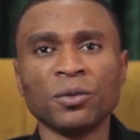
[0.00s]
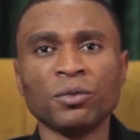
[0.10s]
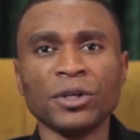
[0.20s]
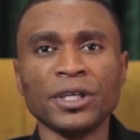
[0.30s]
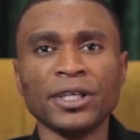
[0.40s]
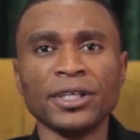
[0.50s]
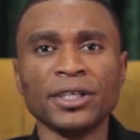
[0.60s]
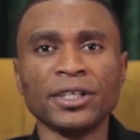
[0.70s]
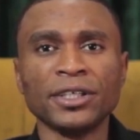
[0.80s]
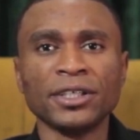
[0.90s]
We
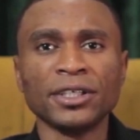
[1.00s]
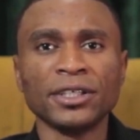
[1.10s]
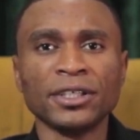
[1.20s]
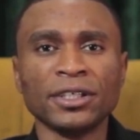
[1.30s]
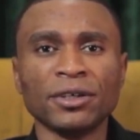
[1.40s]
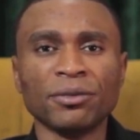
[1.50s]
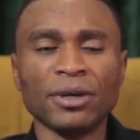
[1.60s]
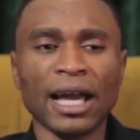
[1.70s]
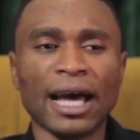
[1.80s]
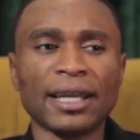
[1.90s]

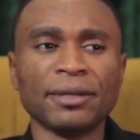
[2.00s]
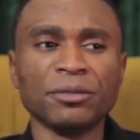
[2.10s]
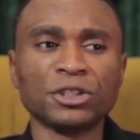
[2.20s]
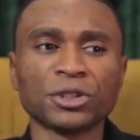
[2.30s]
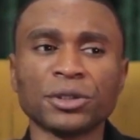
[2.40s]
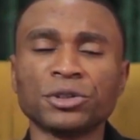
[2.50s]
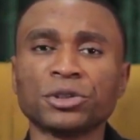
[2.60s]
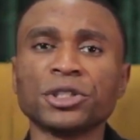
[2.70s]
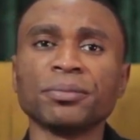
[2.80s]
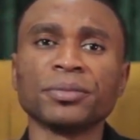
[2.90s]
had a mission
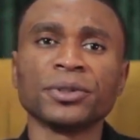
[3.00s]
trip